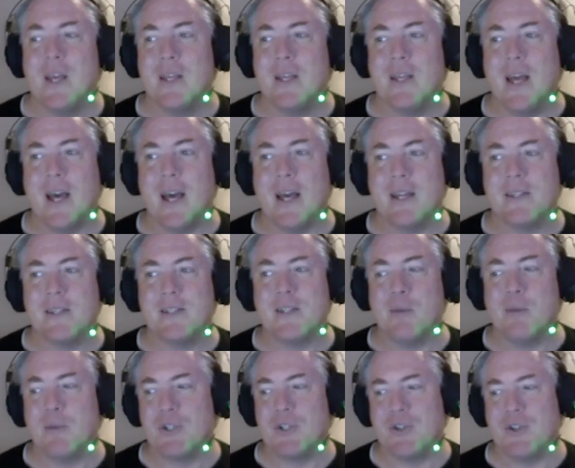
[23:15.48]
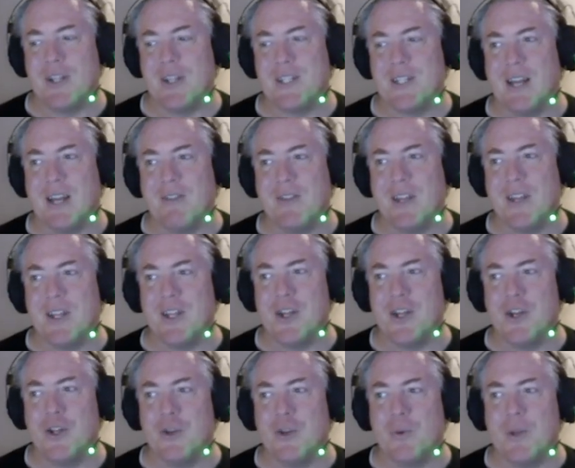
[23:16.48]
So much great stuff here that you can do
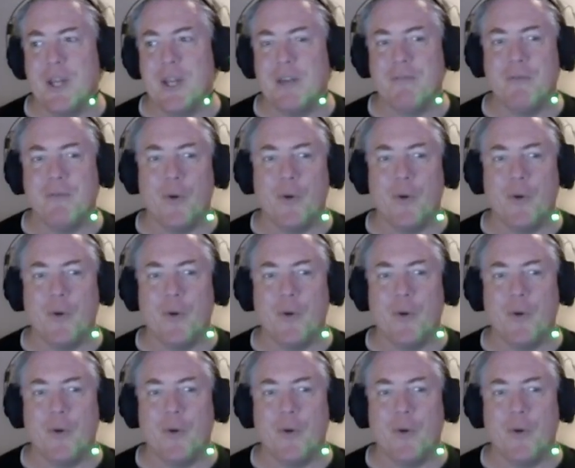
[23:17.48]
in year 4.